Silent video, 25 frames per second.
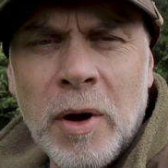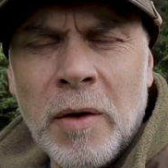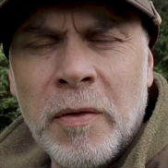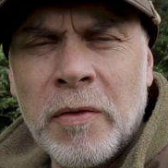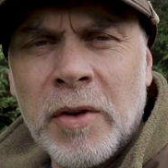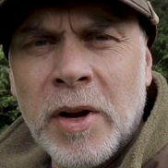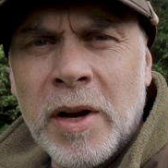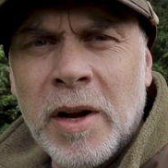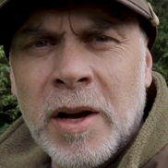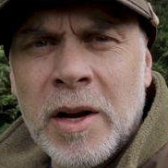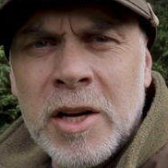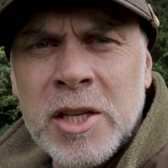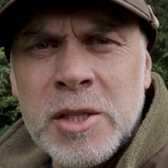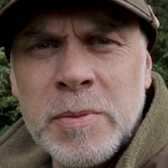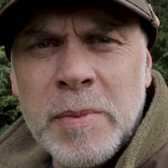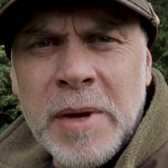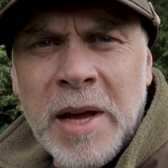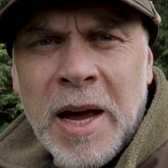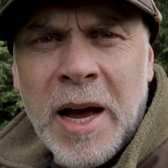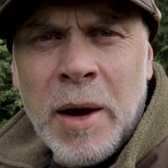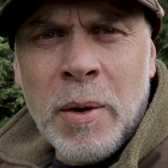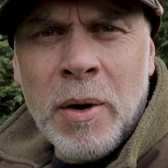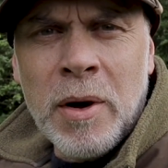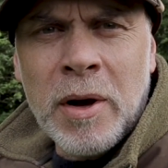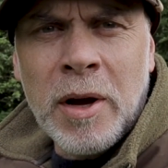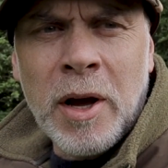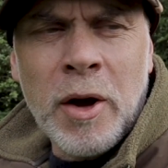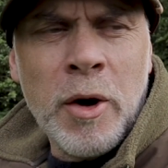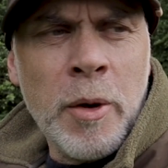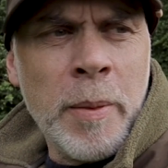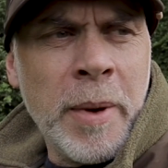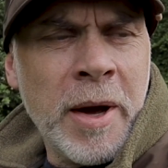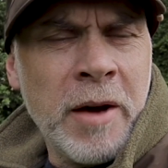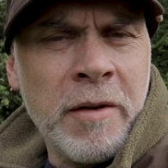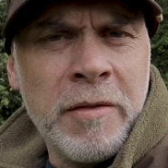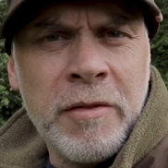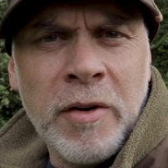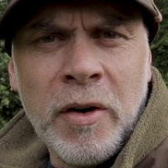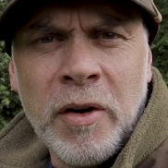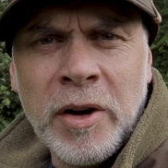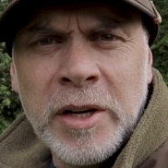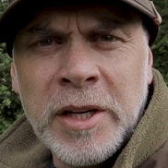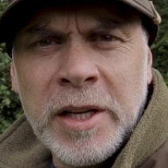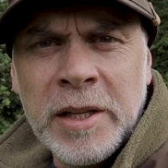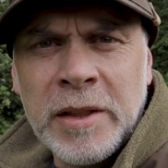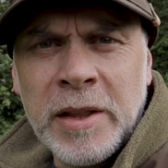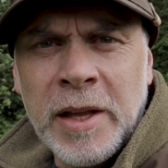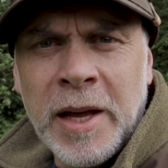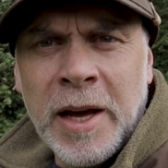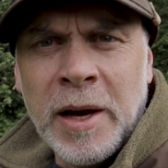often ask me how I go about
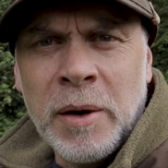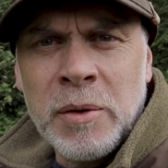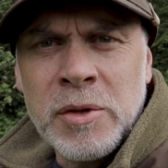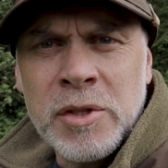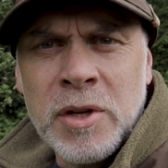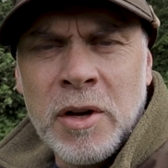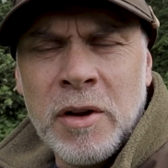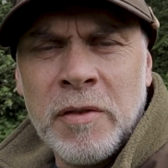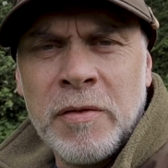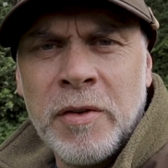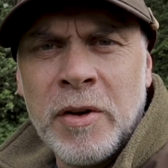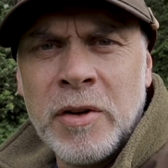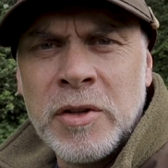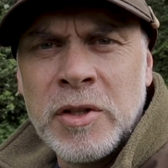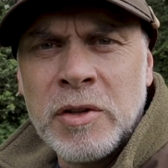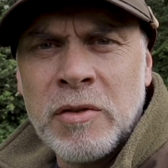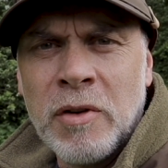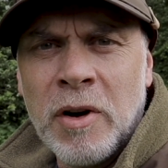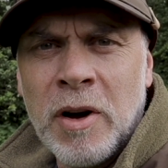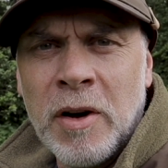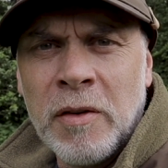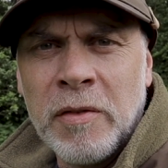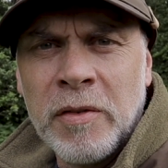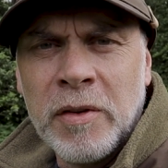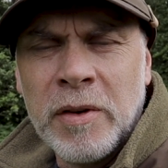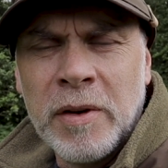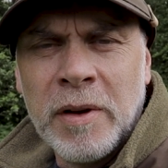finding the owls that I photograph,